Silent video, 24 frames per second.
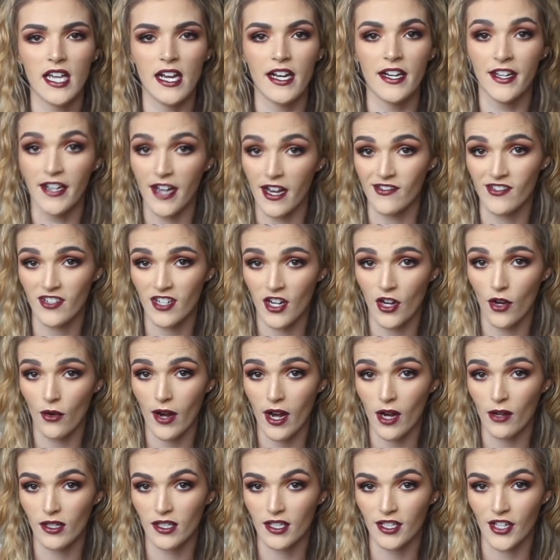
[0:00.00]
I never know
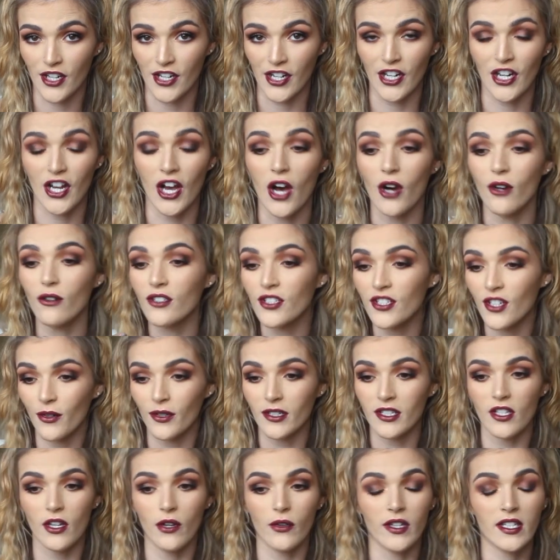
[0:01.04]
how it's gonna go, so
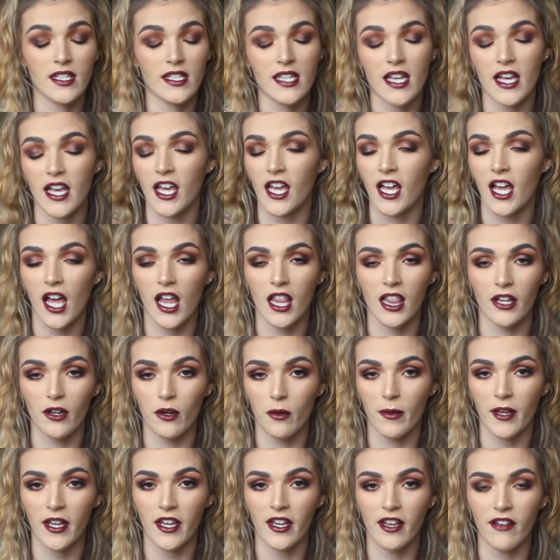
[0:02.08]
it's always like a
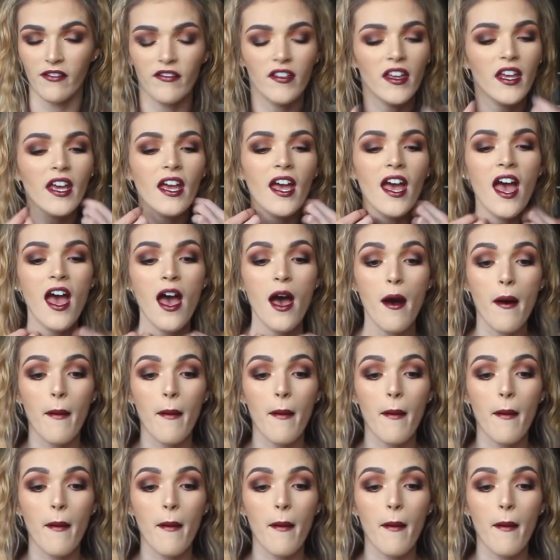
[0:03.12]
little bit iffy.